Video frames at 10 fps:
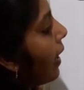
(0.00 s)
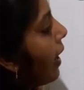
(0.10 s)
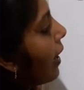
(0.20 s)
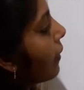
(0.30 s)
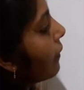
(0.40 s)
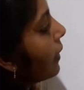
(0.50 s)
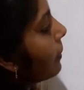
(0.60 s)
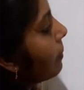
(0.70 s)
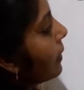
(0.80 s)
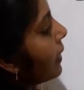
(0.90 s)

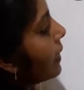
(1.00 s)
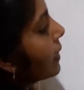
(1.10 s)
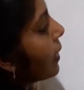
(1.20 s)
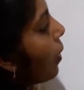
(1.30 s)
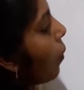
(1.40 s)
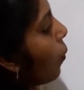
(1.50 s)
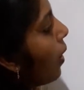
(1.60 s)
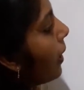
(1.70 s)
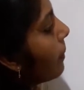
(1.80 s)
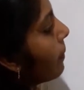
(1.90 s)
R1 plus
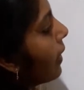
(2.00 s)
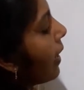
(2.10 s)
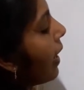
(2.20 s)
1 by